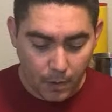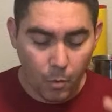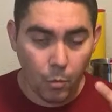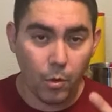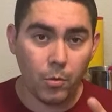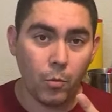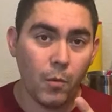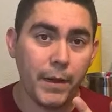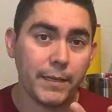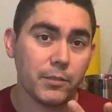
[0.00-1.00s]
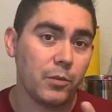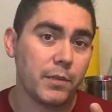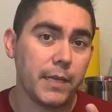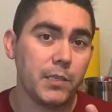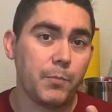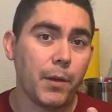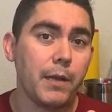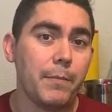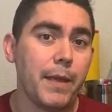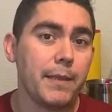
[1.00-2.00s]
we'll make two things. You probably
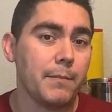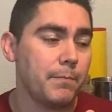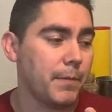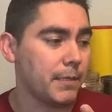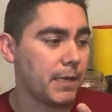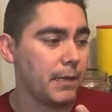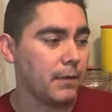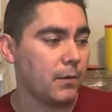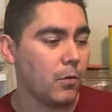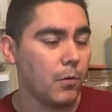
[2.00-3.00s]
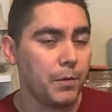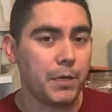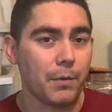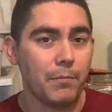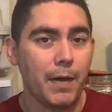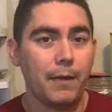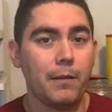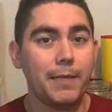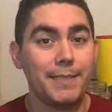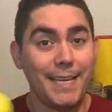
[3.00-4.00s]
already make them, but it's kind of cool when you combine all
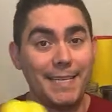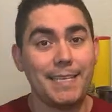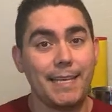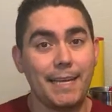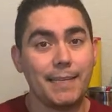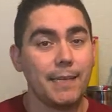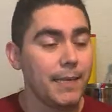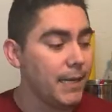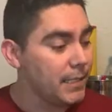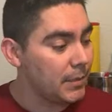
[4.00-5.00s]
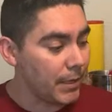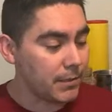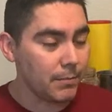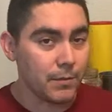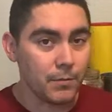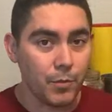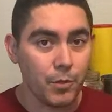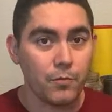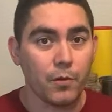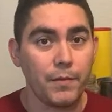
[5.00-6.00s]
these easy things to make something
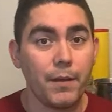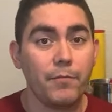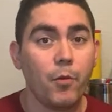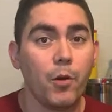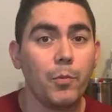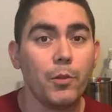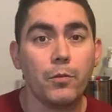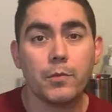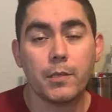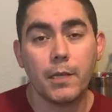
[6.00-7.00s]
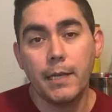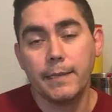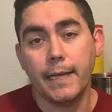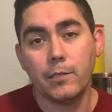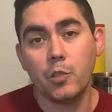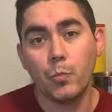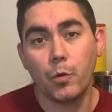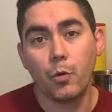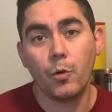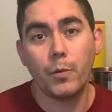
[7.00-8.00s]
beautiful. If you have foil balloons, that's super
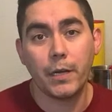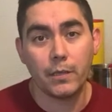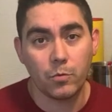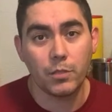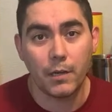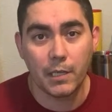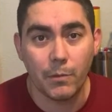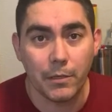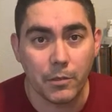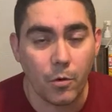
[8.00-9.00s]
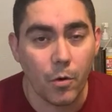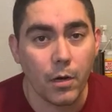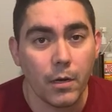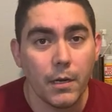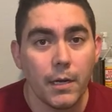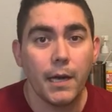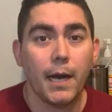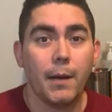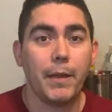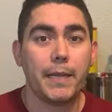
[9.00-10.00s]
cool because we're talking about decor.
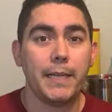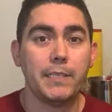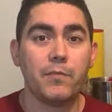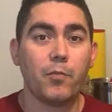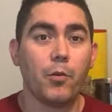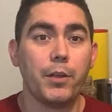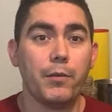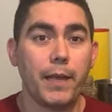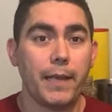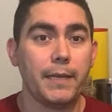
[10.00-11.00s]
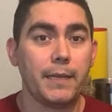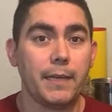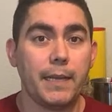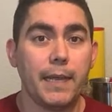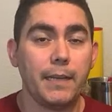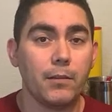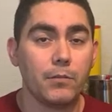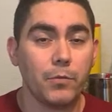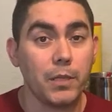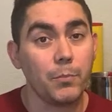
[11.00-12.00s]
Make it easy for you, and again, it looks
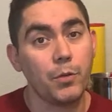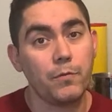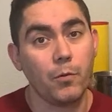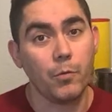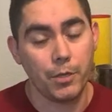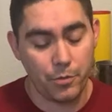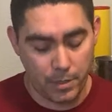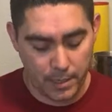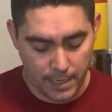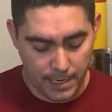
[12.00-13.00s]
really beautiful when you do it.